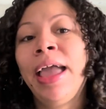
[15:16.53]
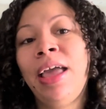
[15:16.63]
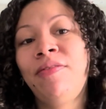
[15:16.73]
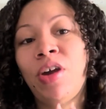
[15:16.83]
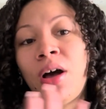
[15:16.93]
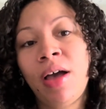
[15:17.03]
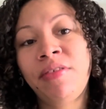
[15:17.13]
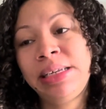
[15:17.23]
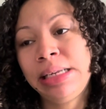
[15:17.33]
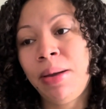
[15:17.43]
if y'all
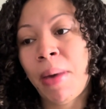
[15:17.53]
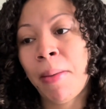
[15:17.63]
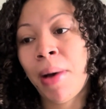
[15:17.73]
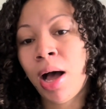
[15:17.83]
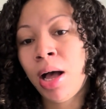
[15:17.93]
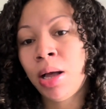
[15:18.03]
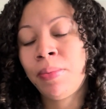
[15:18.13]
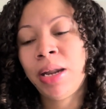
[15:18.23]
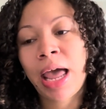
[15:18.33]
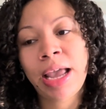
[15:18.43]
ever seen my
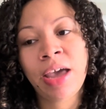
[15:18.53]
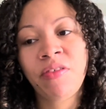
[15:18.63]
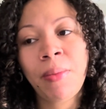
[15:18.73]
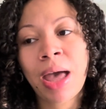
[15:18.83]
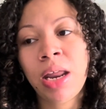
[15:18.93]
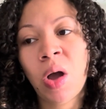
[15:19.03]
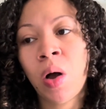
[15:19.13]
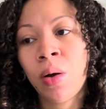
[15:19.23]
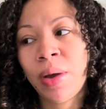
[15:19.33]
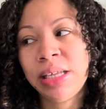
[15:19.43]
mom, like everybody
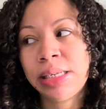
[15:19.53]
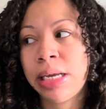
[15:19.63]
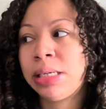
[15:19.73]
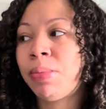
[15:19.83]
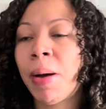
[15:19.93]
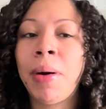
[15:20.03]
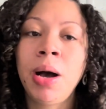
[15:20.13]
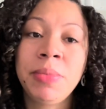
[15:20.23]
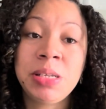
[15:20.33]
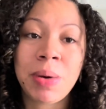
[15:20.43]
always thinks my
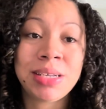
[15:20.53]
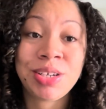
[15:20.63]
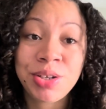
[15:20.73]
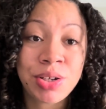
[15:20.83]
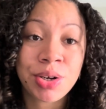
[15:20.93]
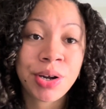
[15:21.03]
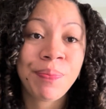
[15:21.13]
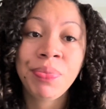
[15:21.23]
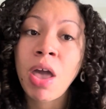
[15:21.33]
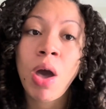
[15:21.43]
mom is my sister.